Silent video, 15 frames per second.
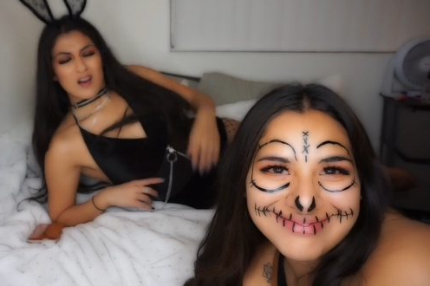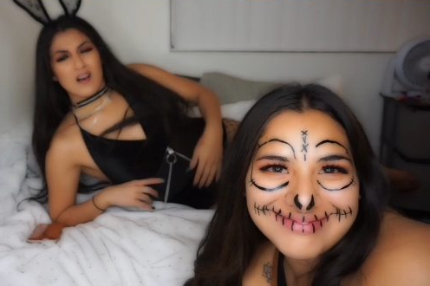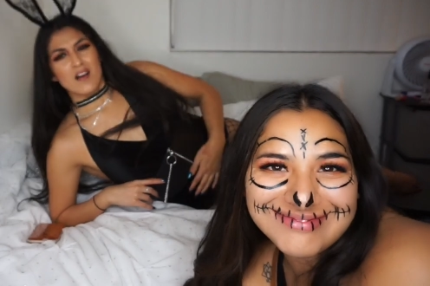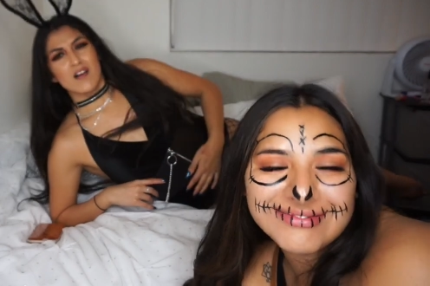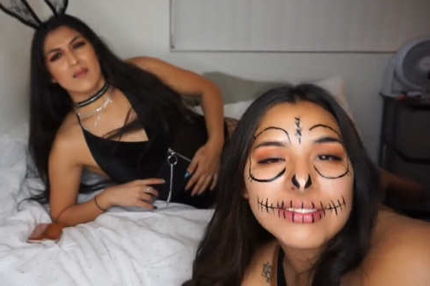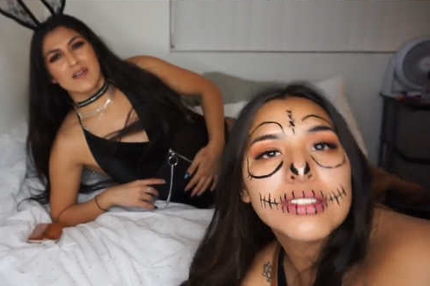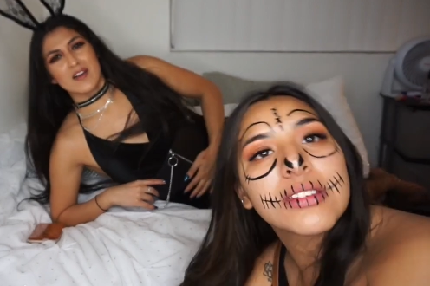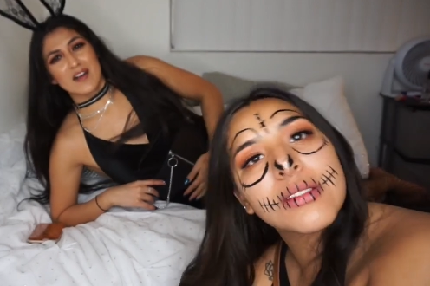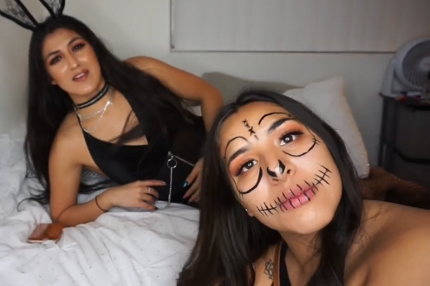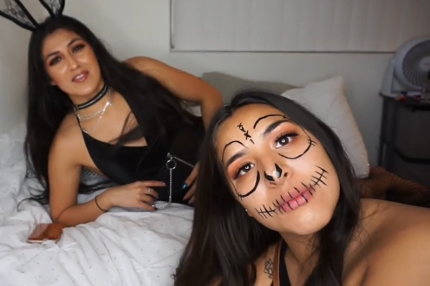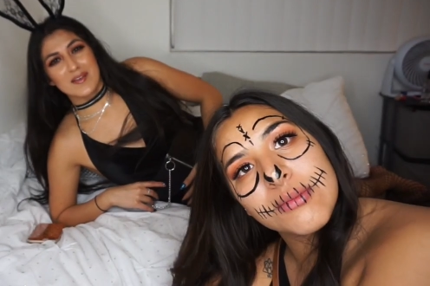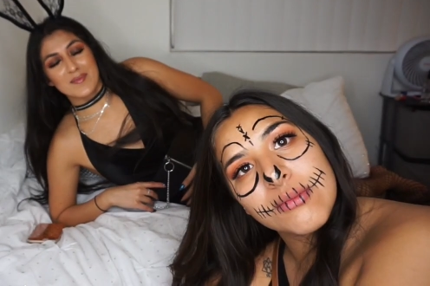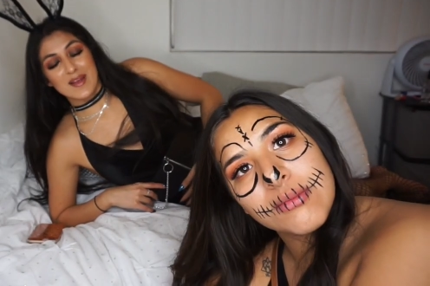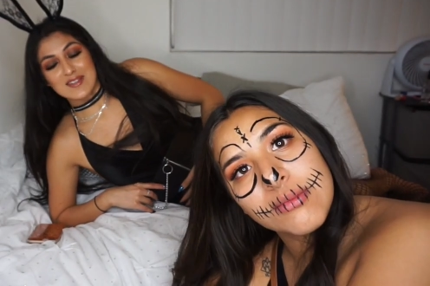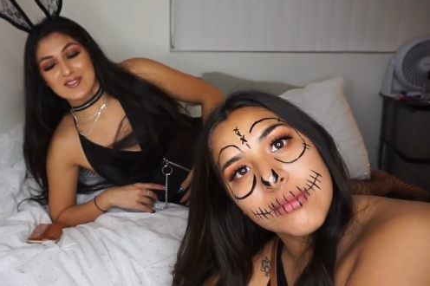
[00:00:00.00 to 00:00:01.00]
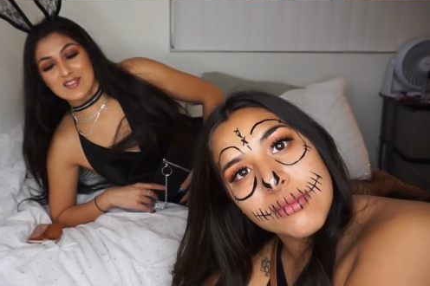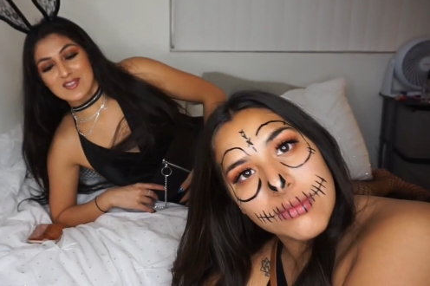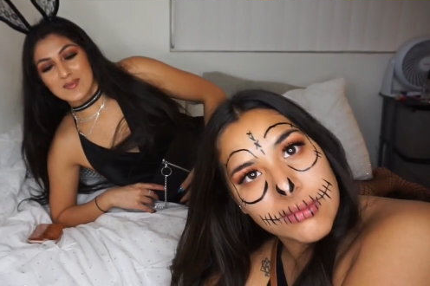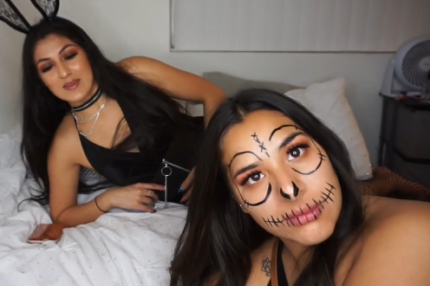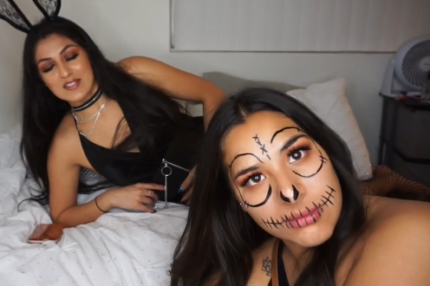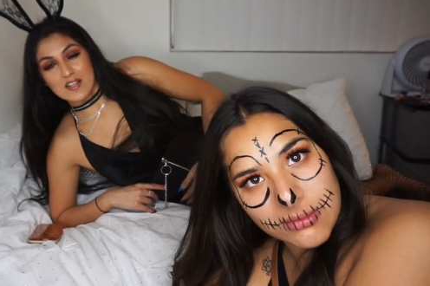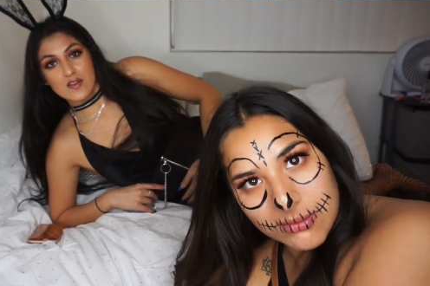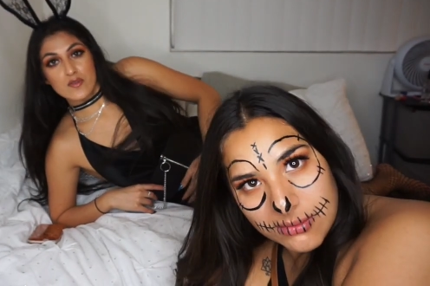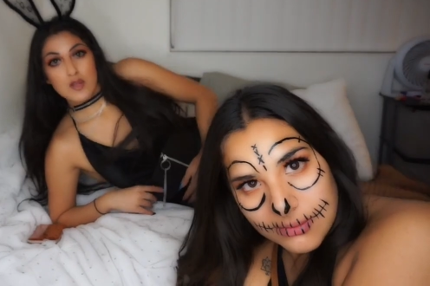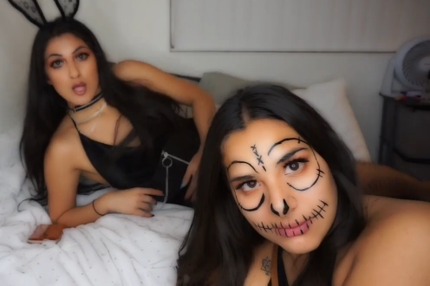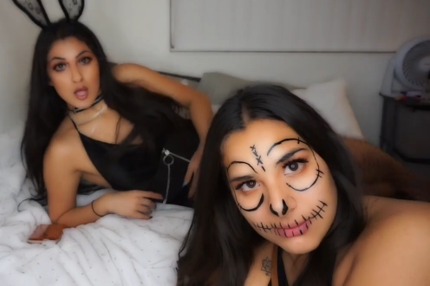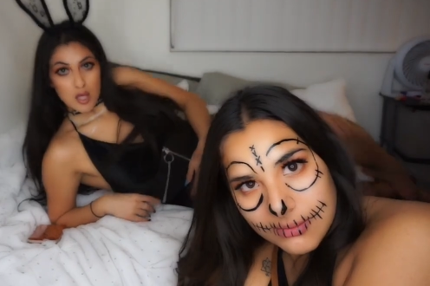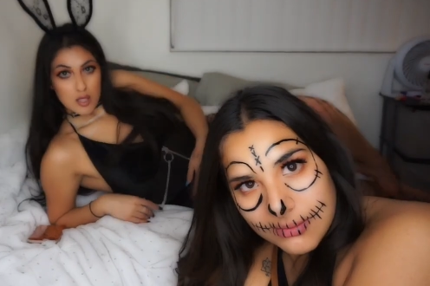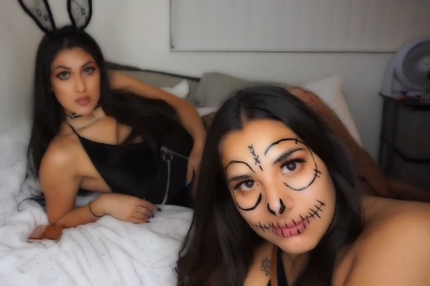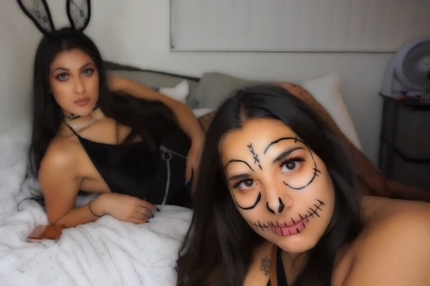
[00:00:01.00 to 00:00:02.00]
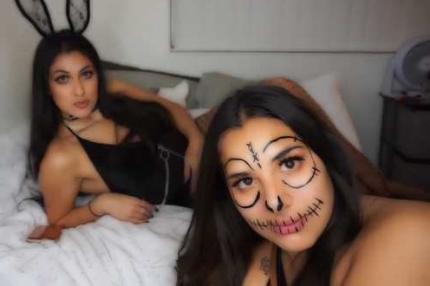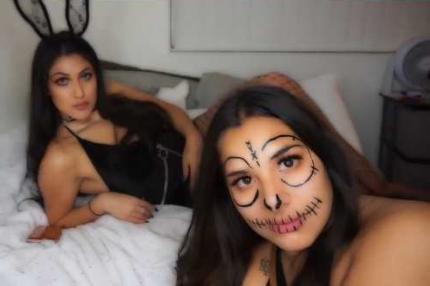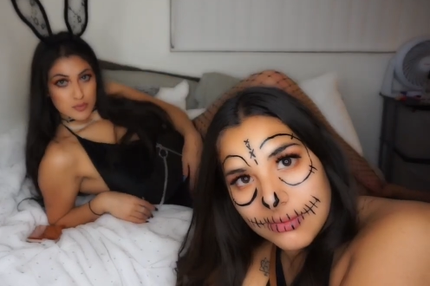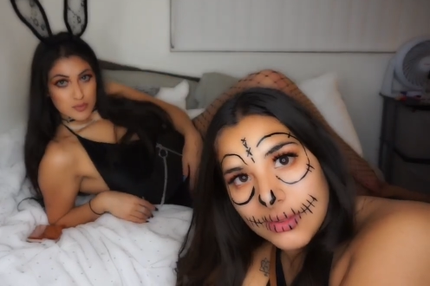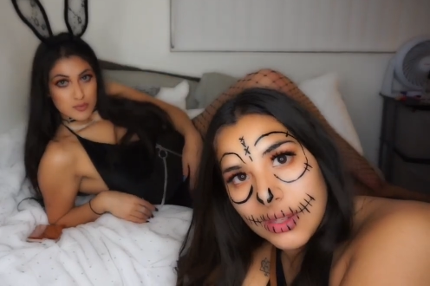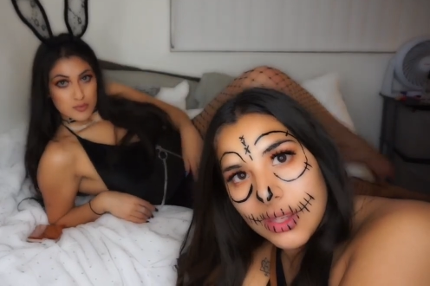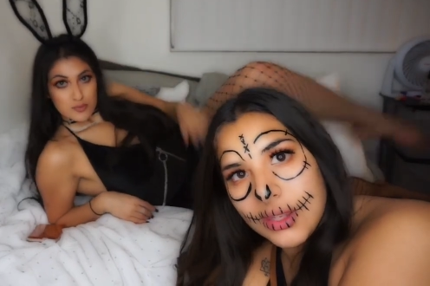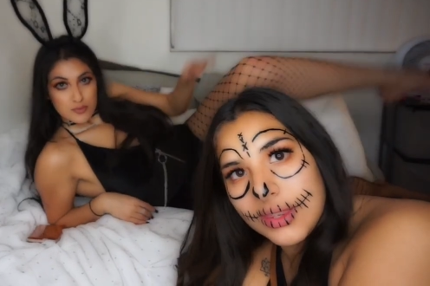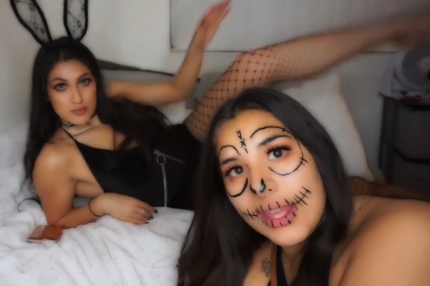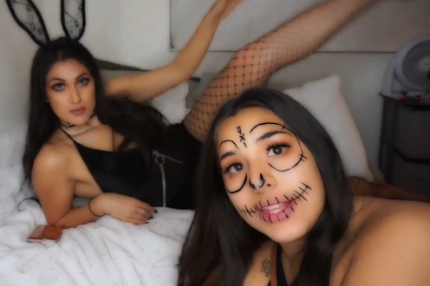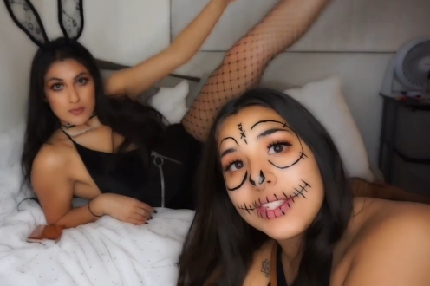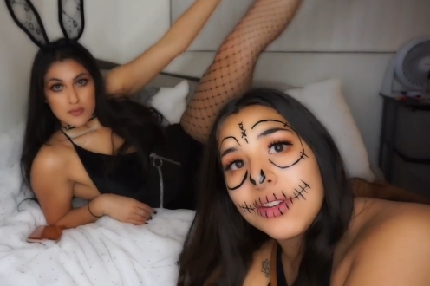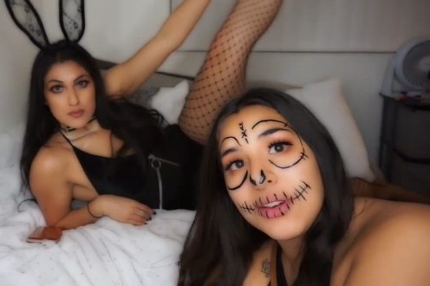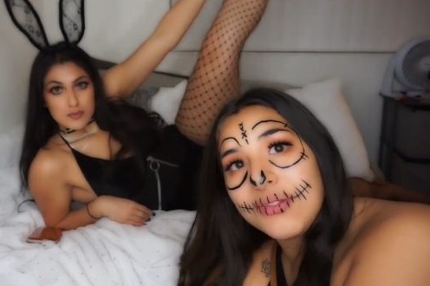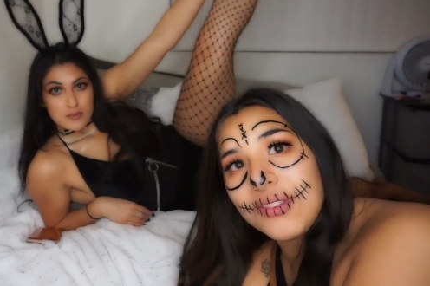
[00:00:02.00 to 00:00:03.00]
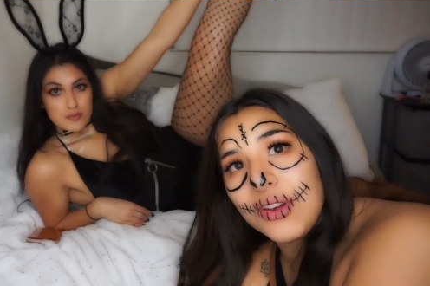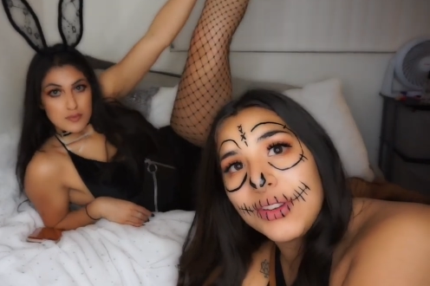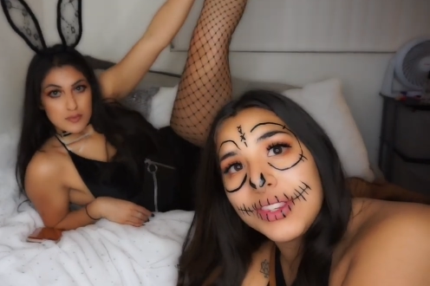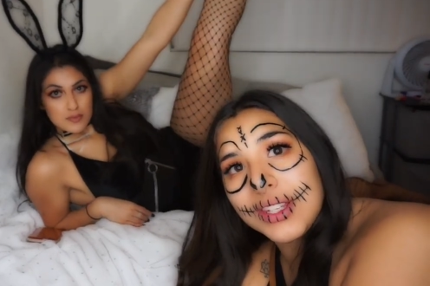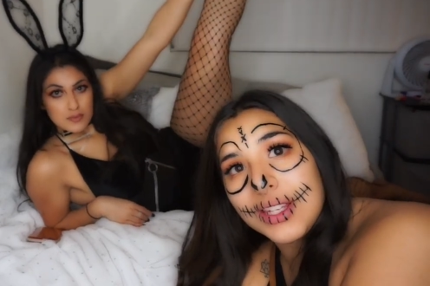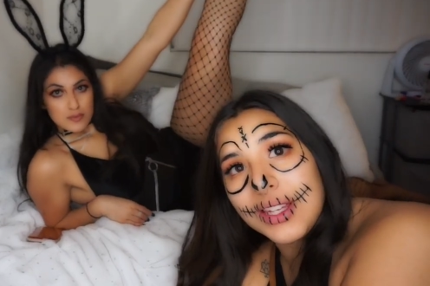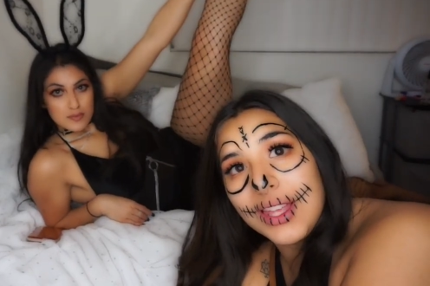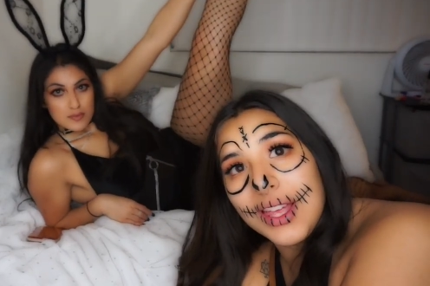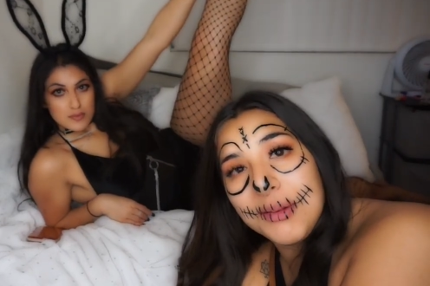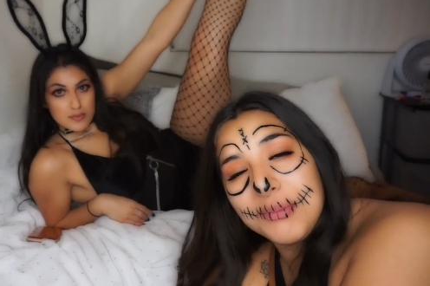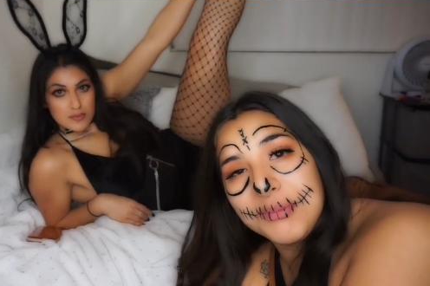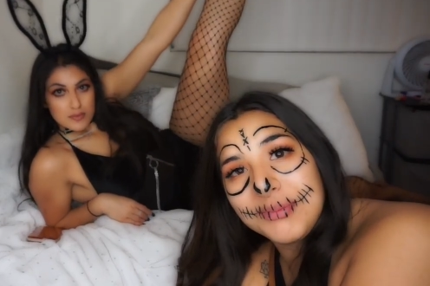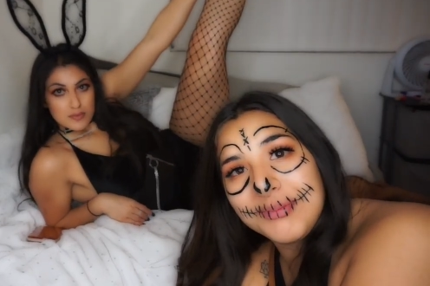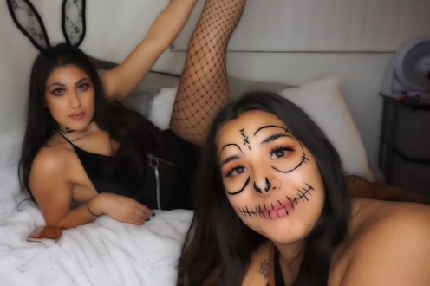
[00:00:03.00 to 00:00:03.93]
Speaker 1: Oh my god, I think I'm gonna actually shit myself. That's how I felt in the club.